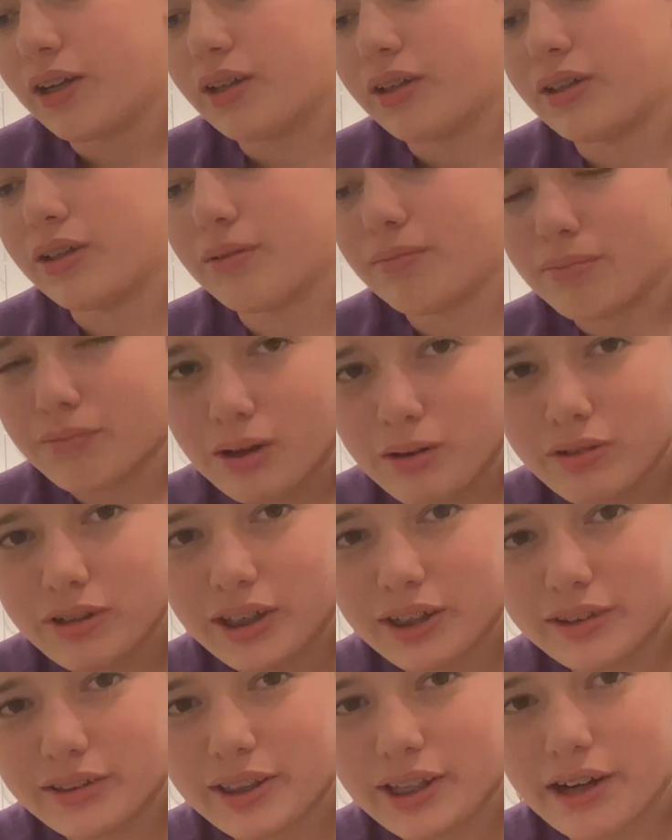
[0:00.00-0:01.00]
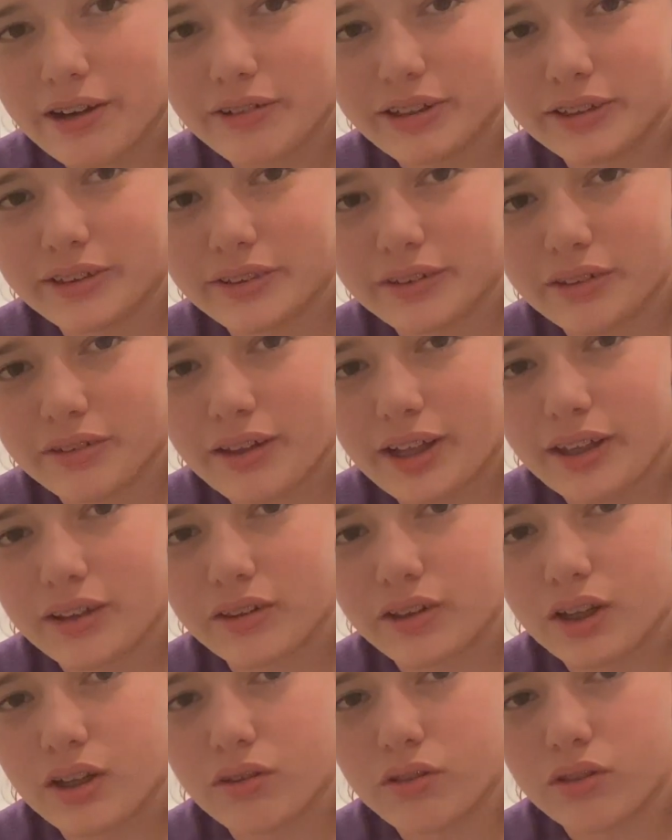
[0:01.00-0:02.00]
Nimona's hair is
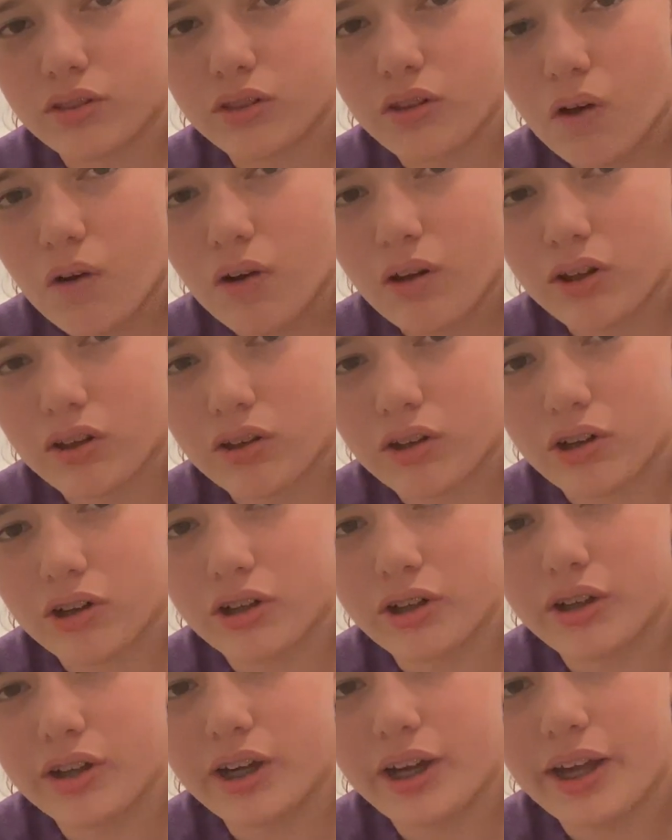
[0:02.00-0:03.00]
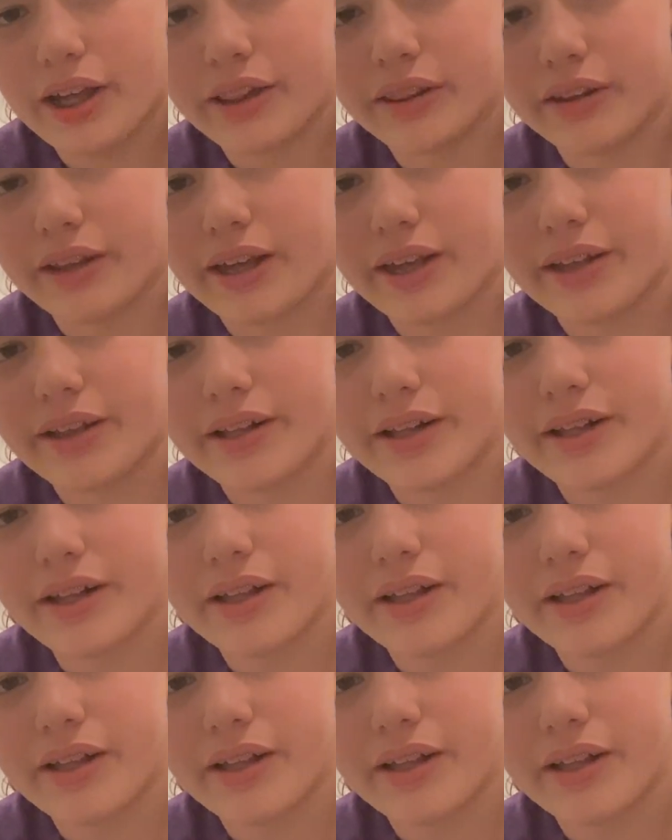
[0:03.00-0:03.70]
slightly longer, and, like,